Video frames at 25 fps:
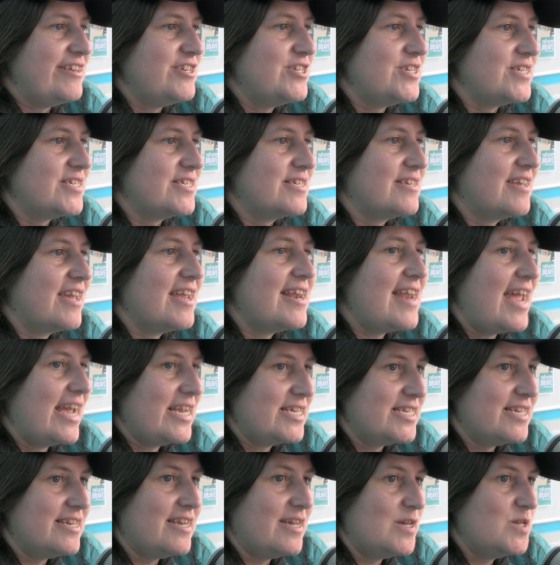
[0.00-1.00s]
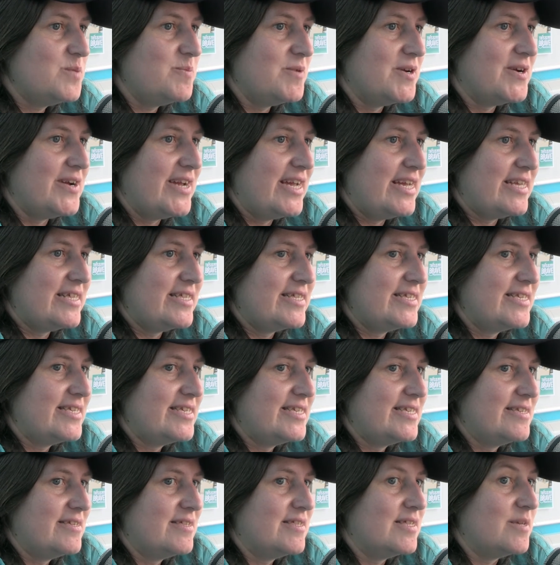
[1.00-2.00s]
just connect and
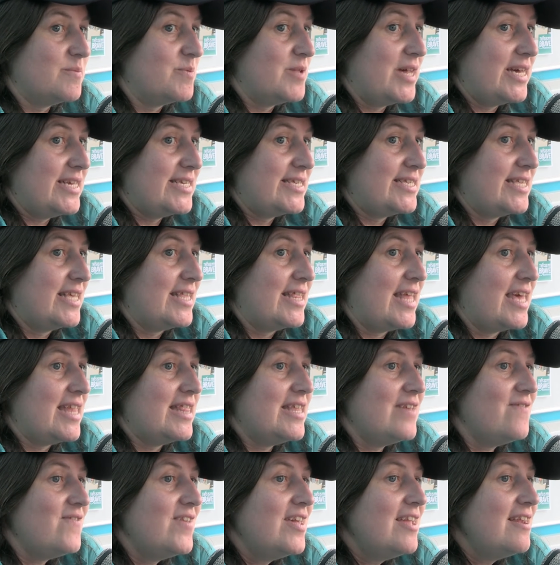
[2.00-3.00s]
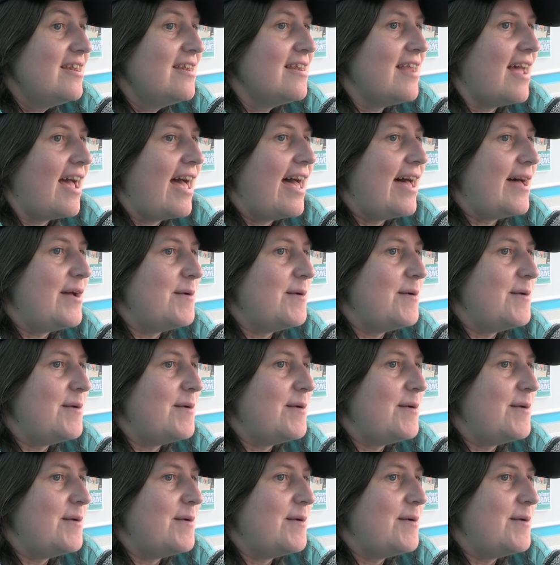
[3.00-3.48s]
experience the place that they live in.